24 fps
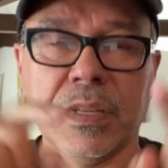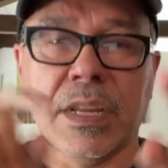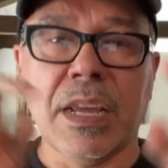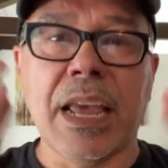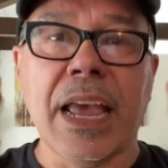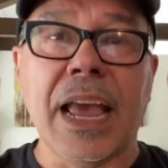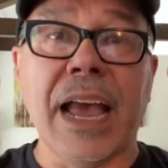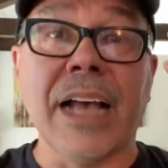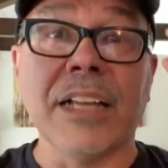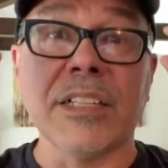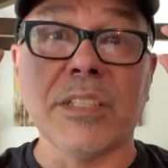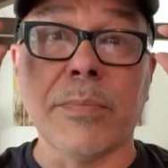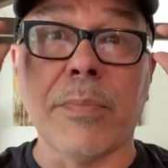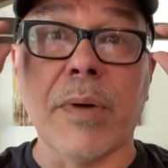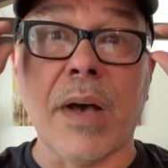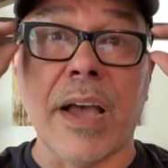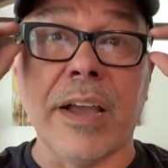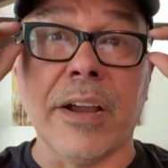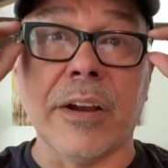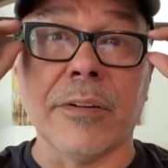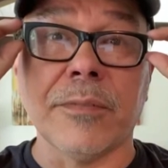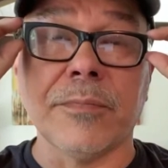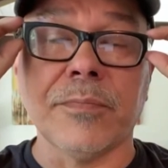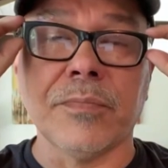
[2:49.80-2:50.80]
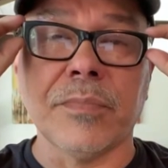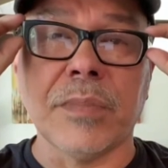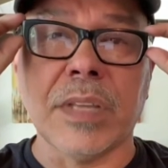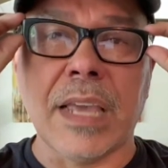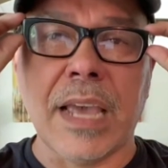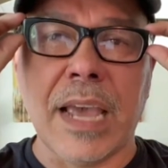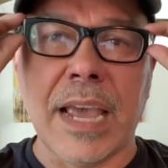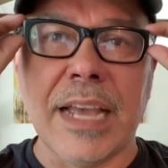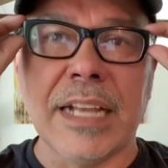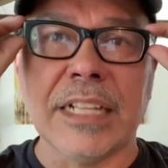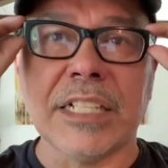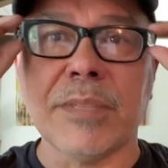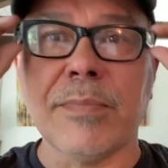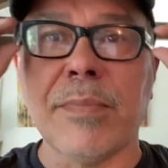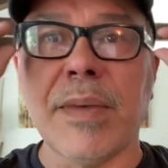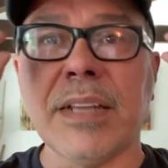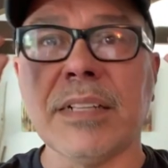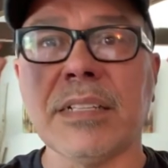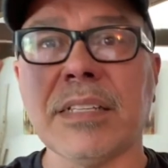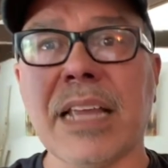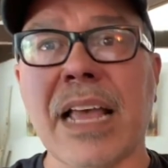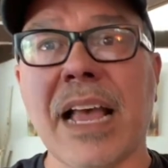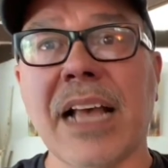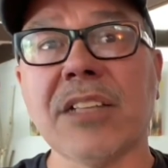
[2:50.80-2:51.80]
as a buyer. Okay, it's
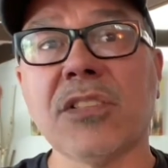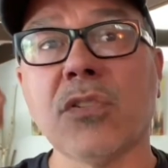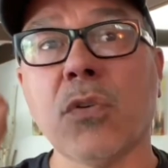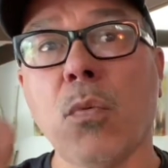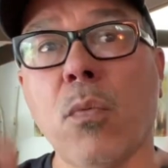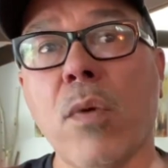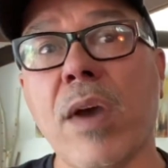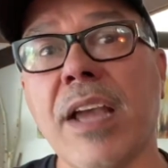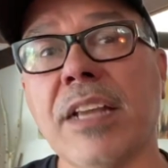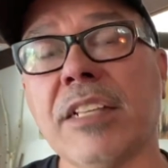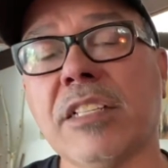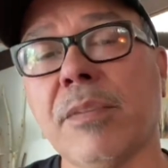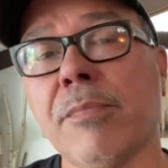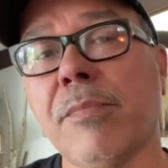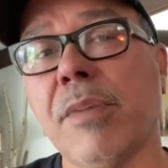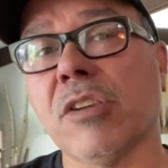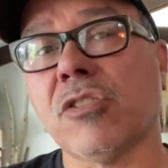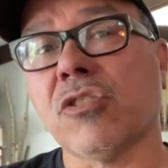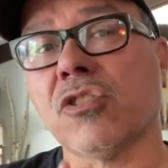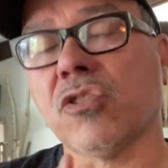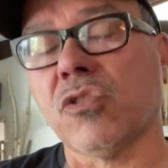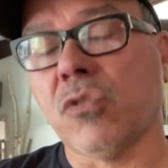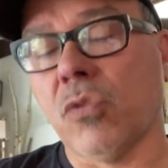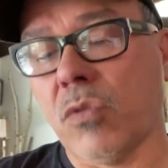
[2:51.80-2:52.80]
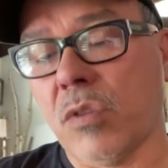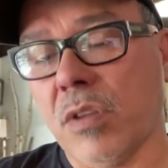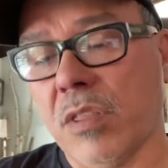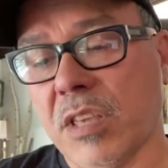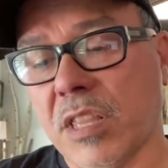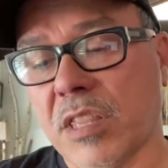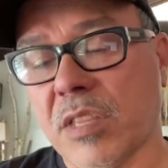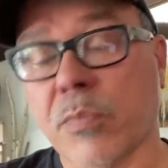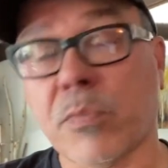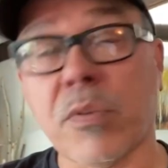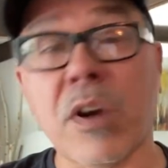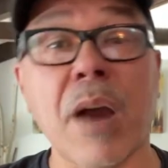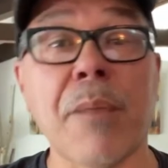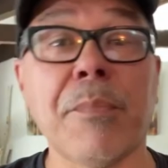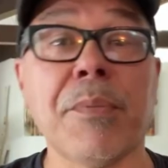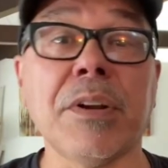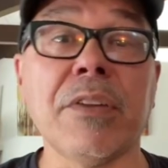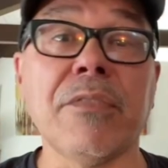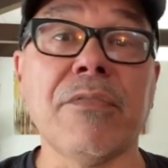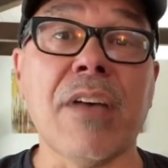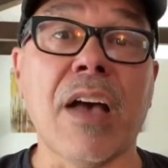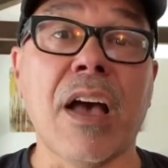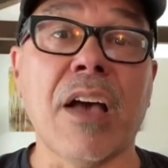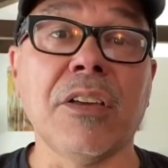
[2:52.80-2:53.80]
meant as a way to make sure that the property
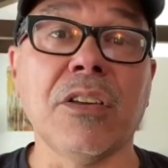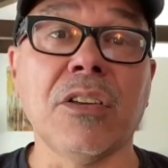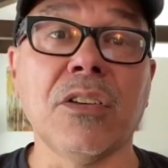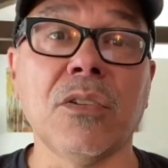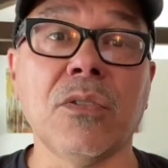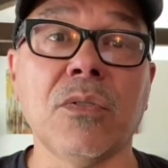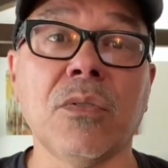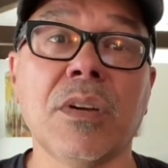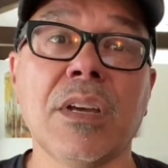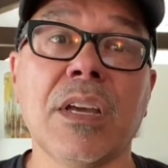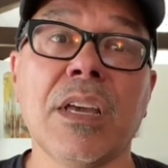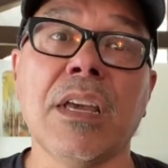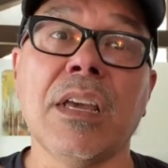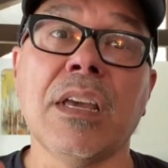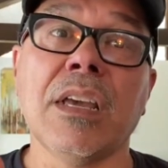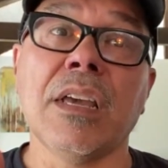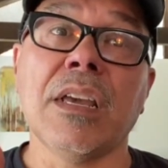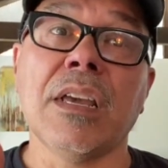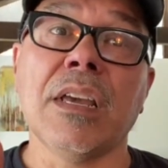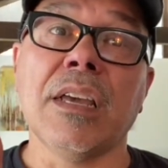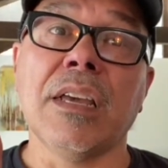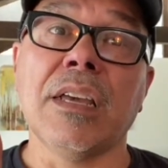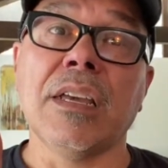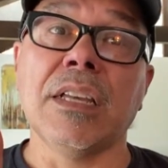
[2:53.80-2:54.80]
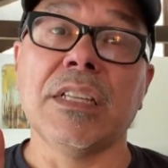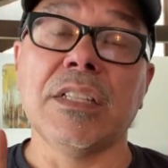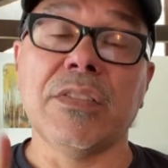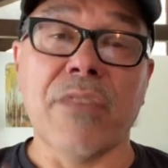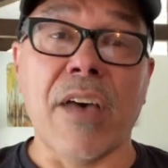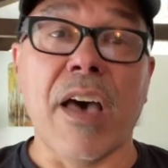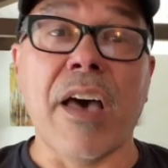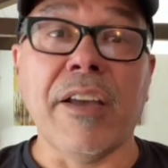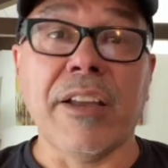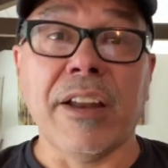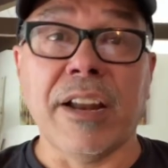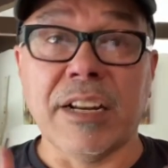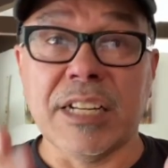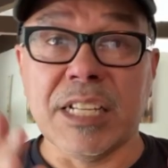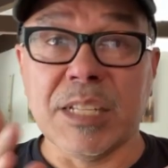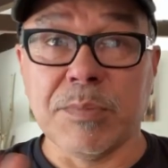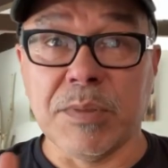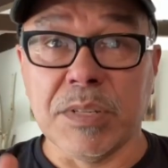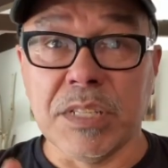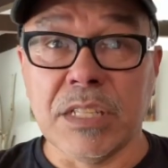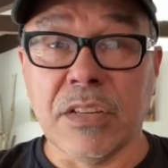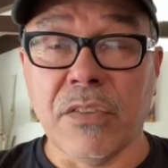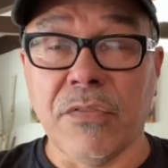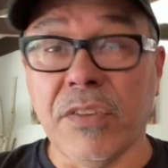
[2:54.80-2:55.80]
value is valued at a
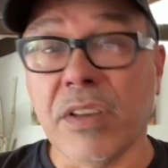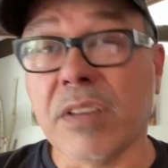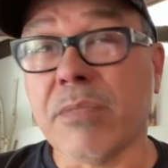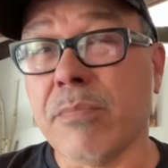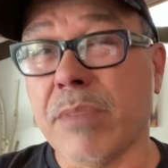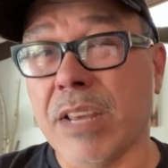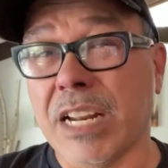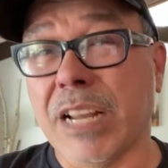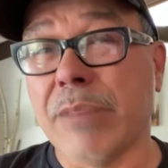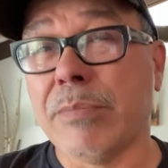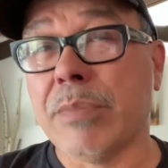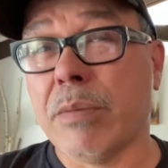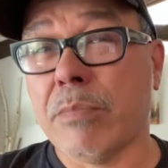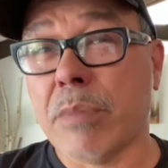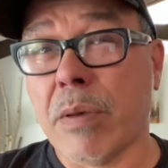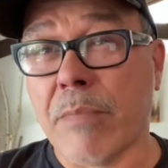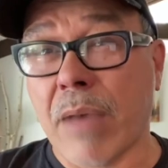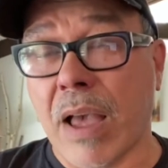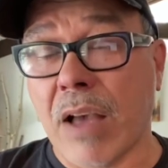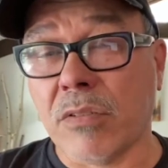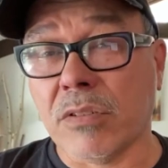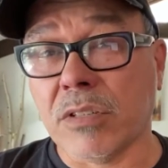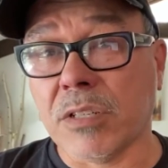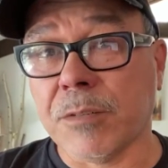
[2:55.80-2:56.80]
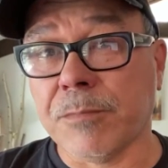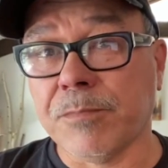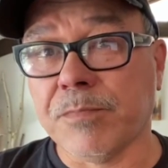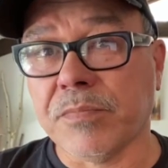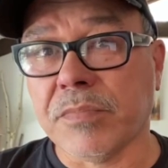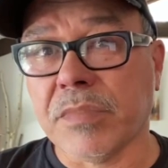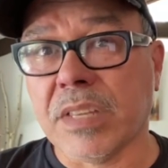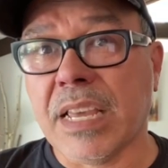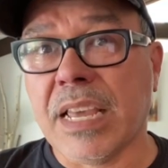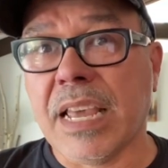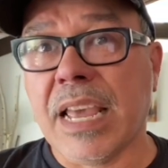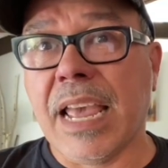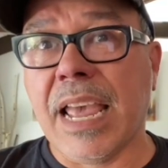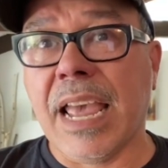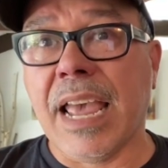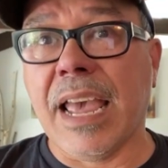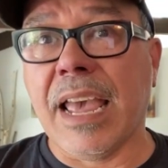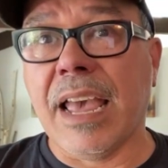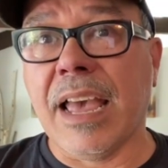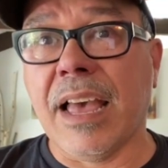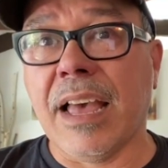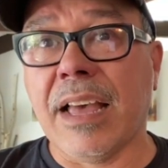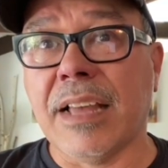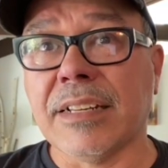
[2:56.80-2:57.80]
specific minimum amount.
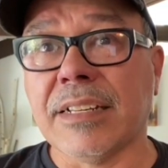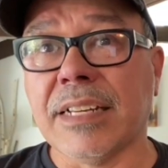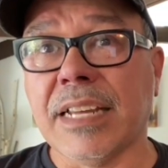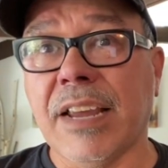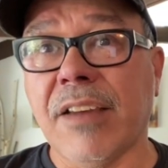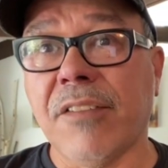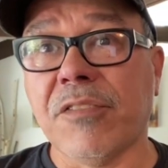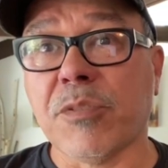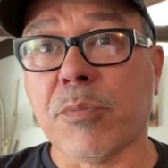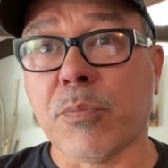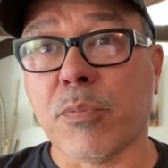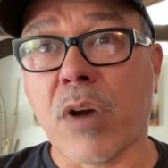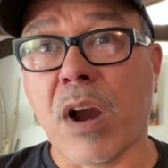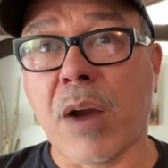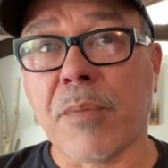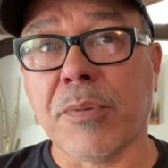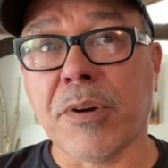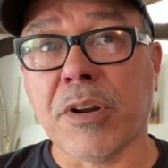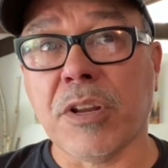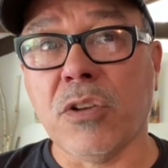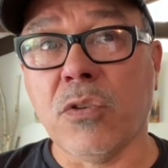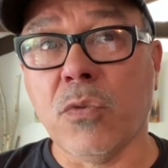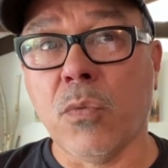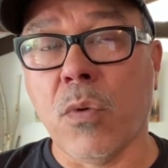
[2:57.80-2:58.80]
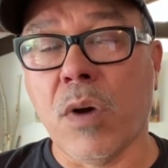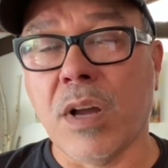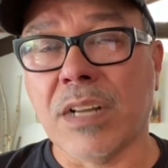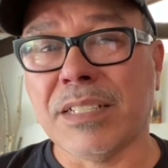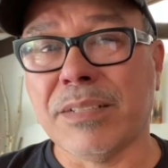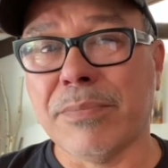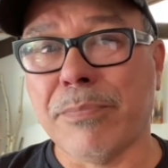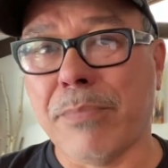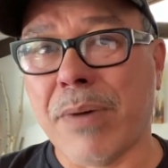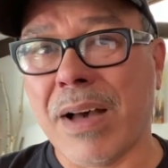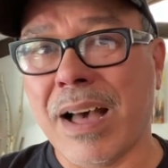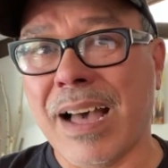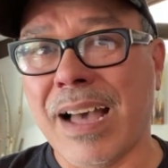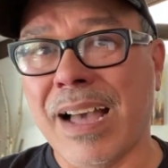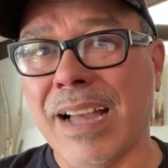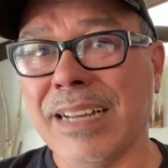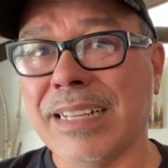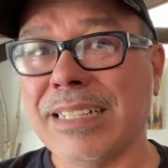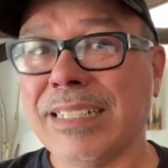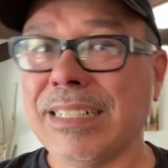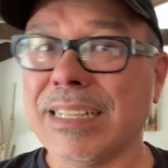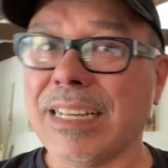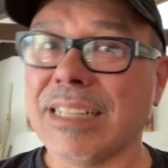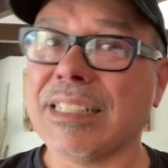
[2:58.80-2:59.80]
And if the property you want to buy
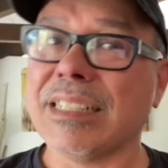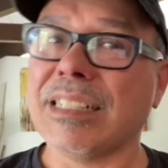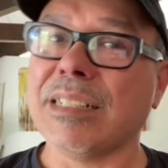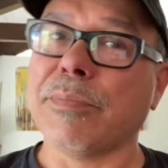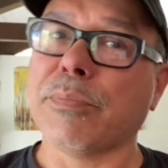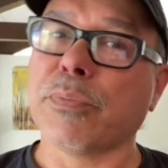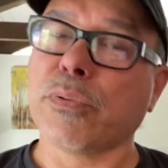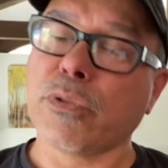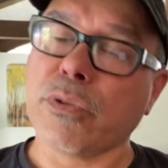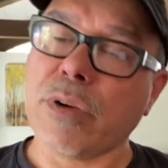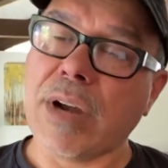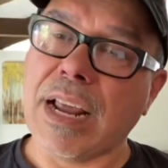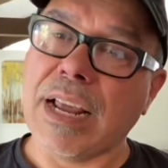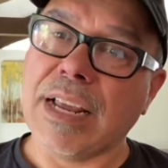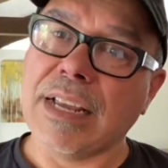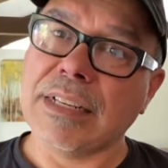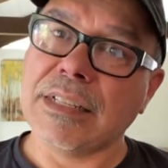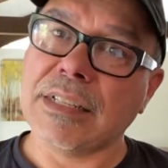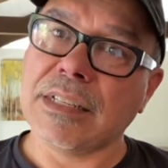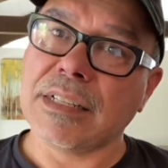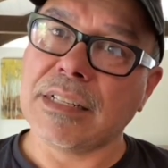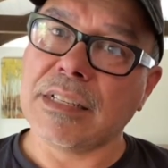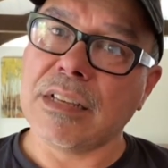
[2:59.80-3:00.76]
doesn't appraise